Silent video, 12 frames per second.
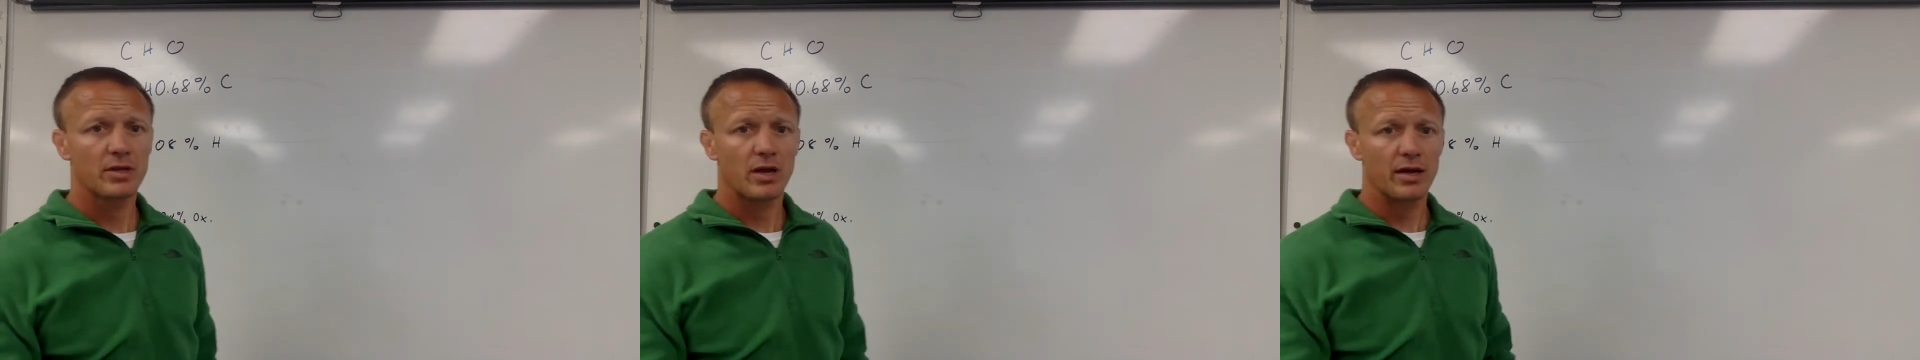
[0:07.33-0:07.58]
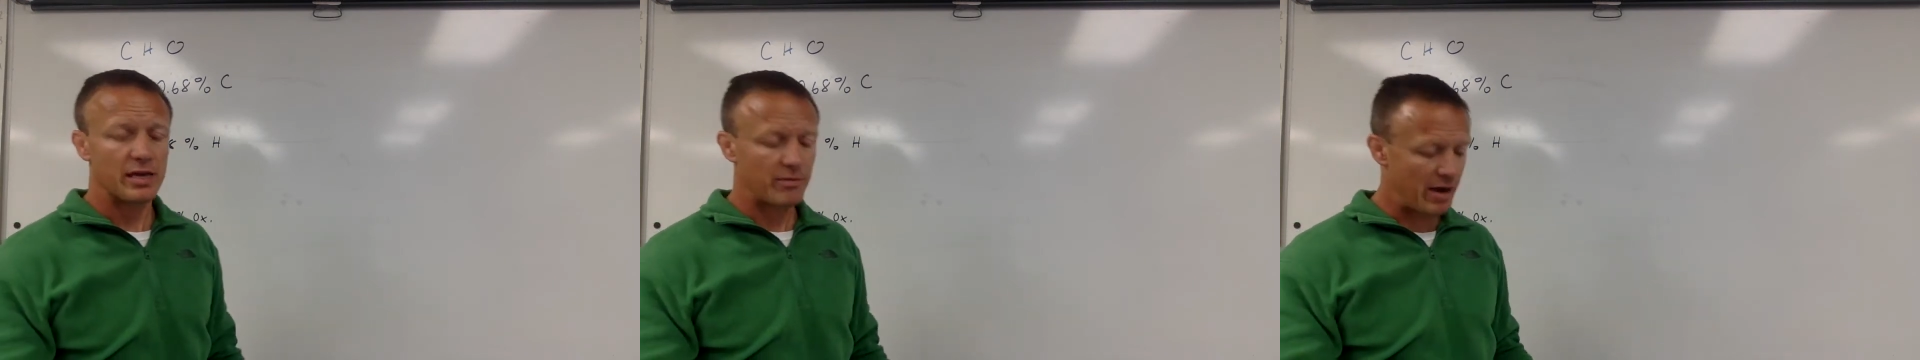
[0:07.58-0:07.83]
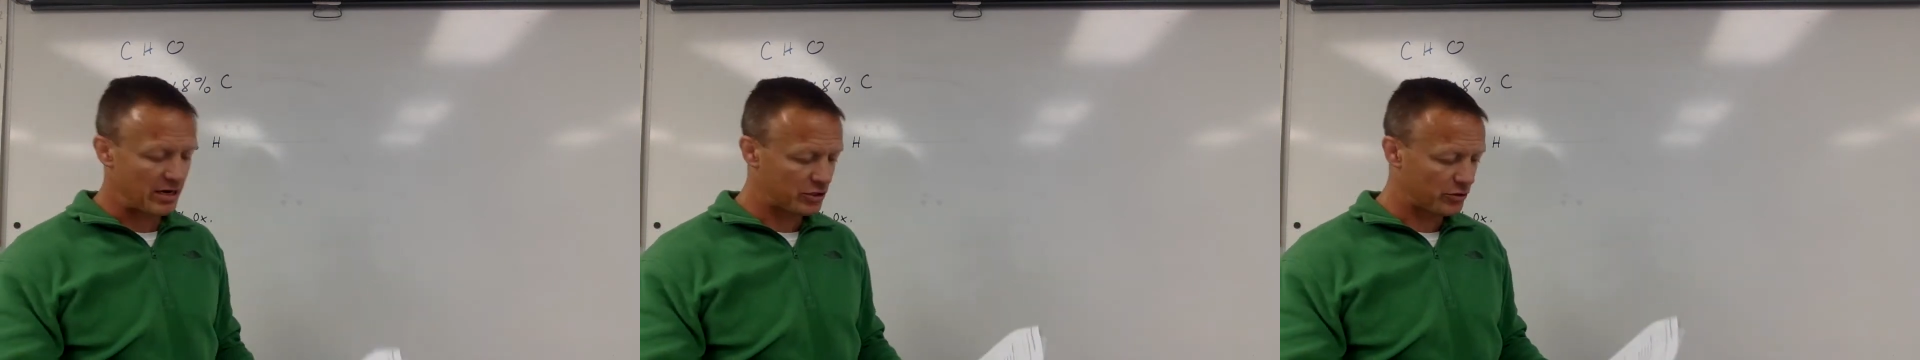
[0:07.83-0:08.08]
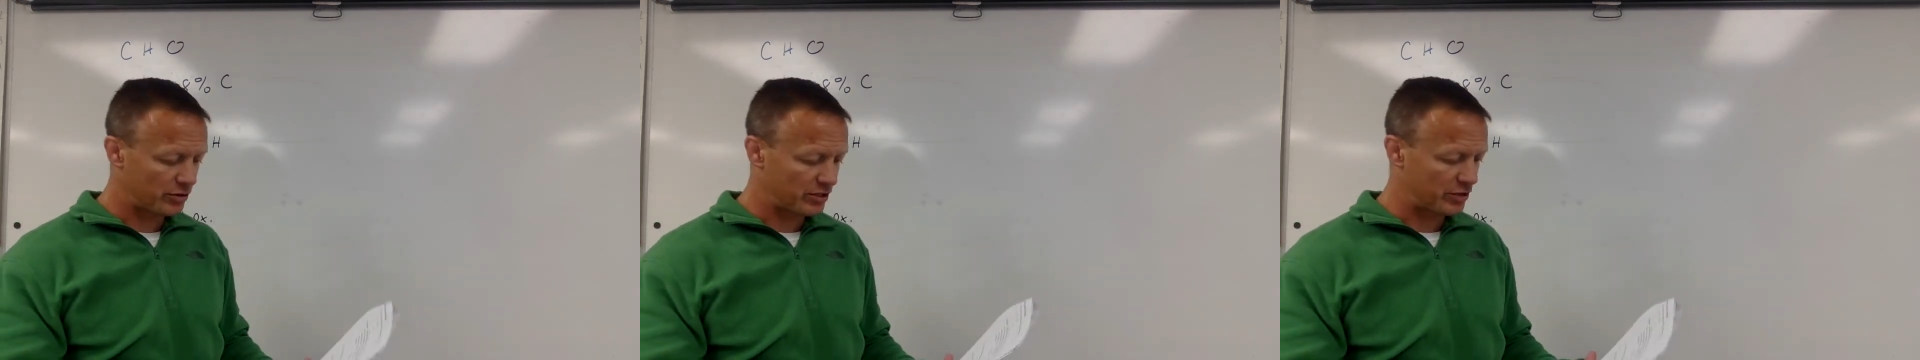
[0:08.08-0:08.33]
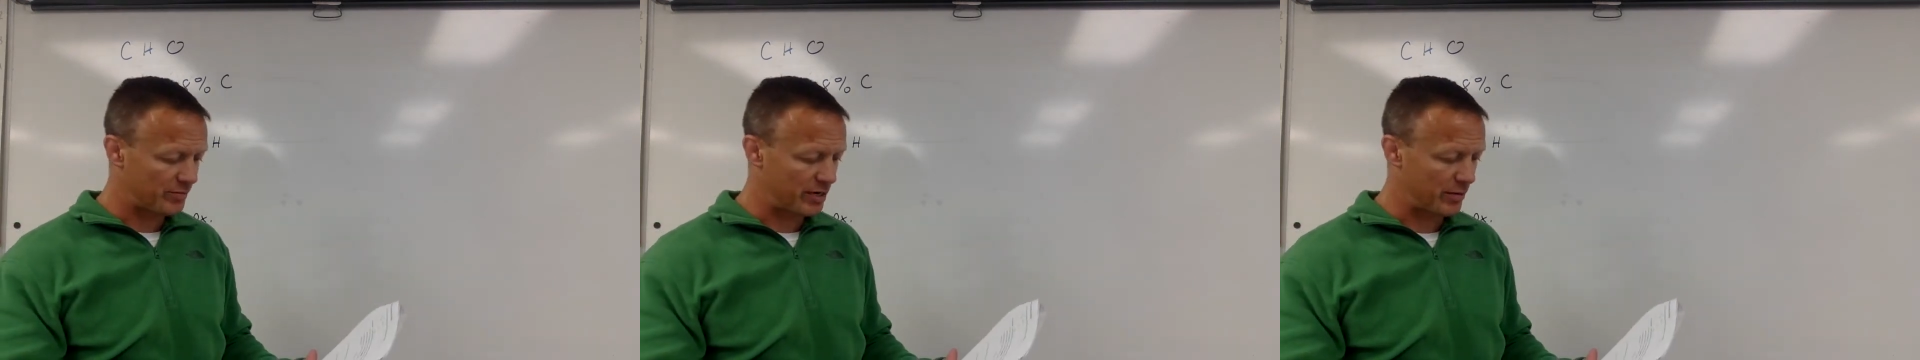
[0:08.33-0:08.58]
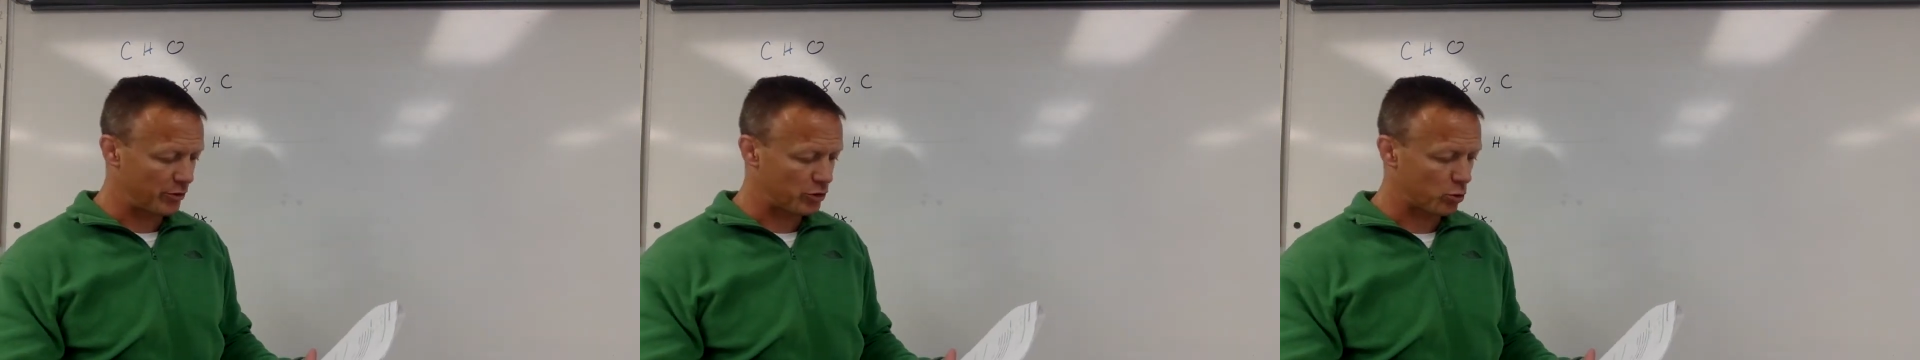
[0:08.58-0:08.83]
Again, my students, this would be
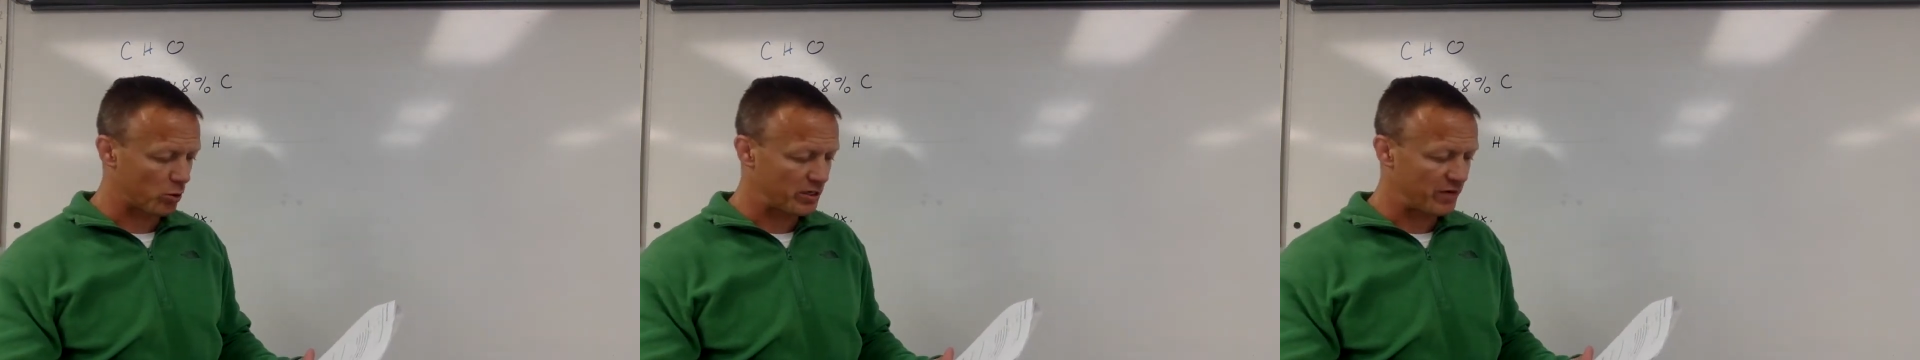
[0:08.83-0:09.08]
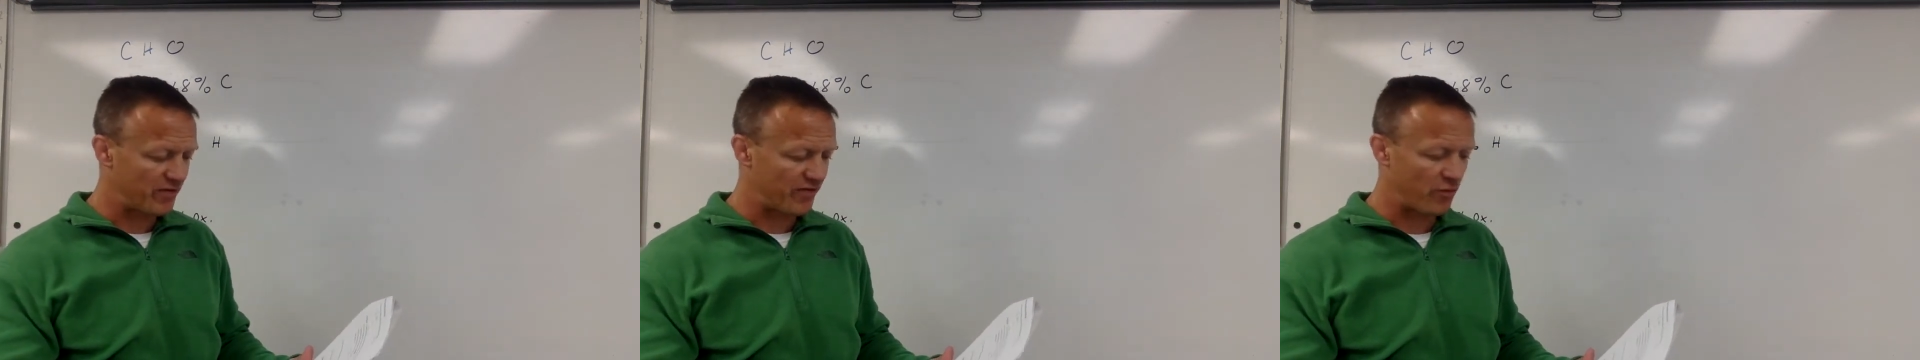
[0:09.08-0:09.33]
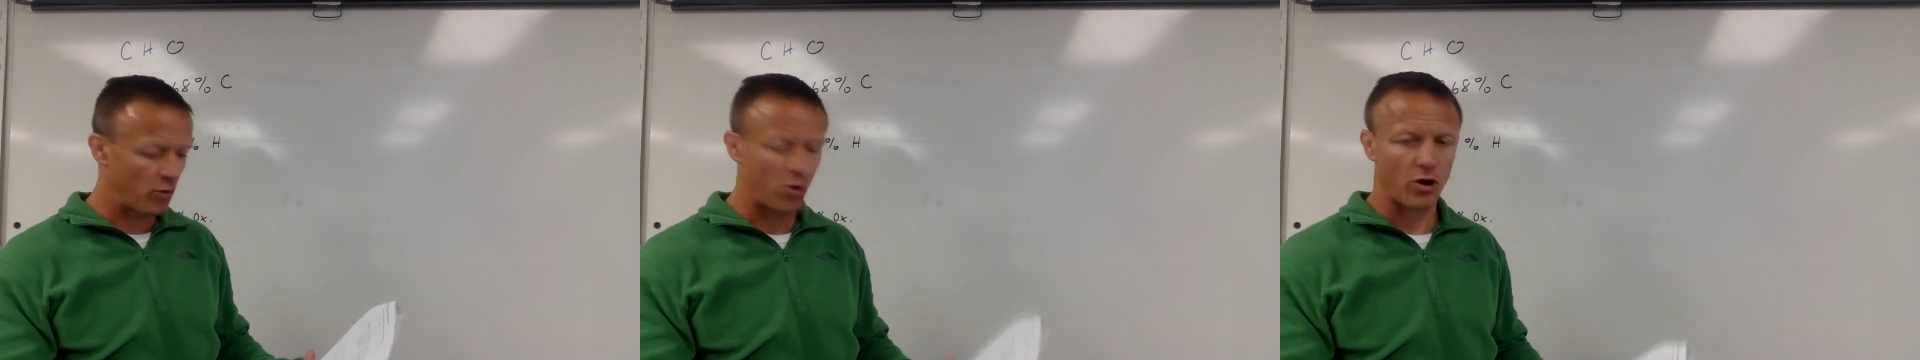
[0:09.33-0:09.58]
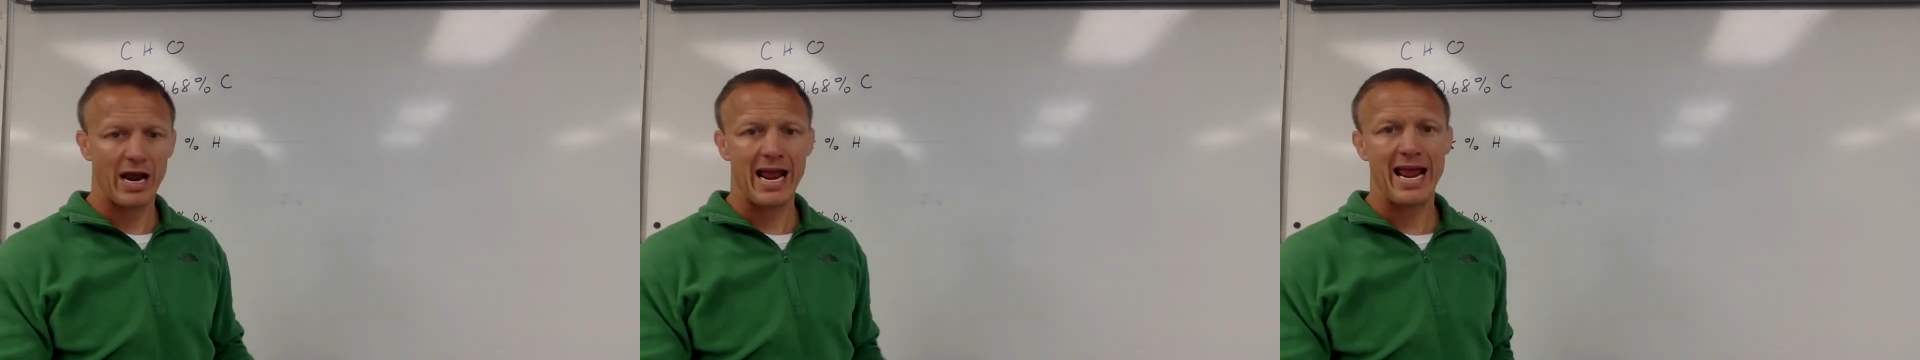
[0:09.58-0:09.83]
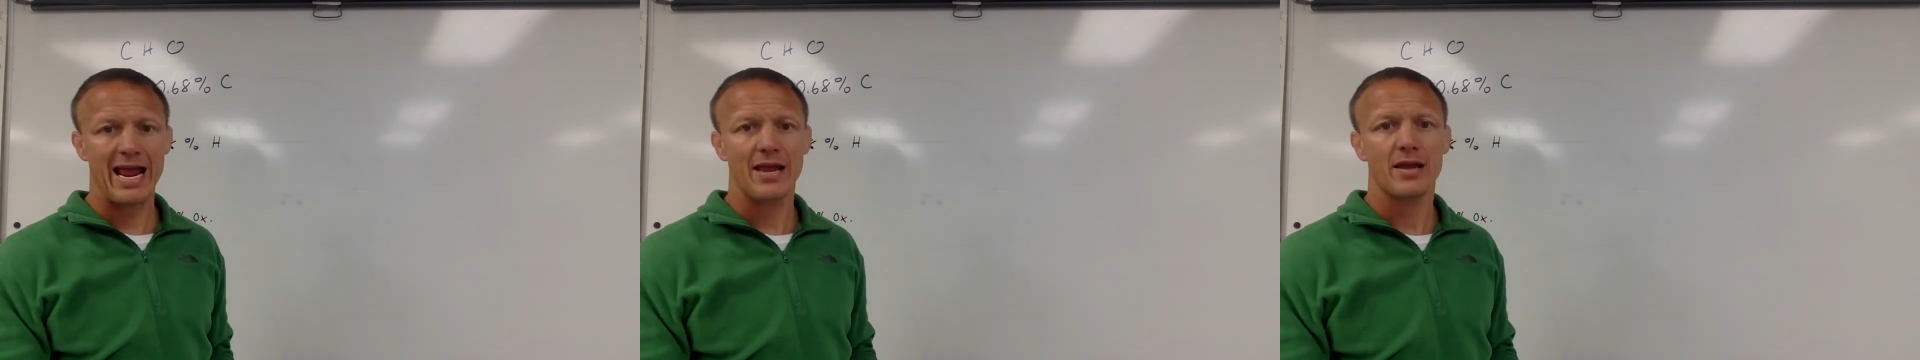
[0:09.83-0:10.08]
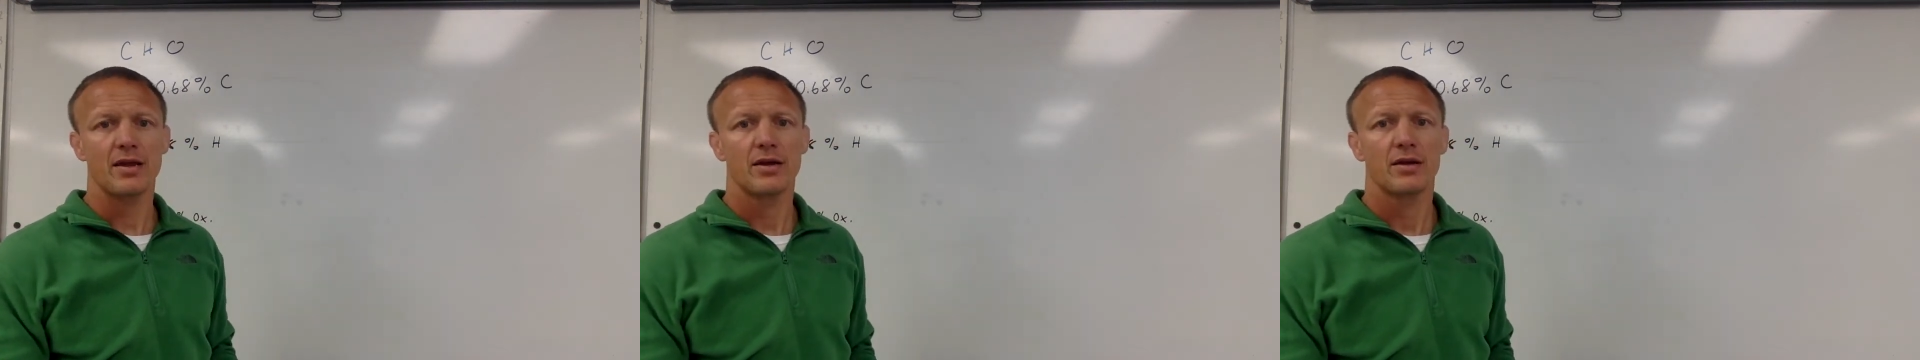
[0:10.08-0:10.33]
number 24A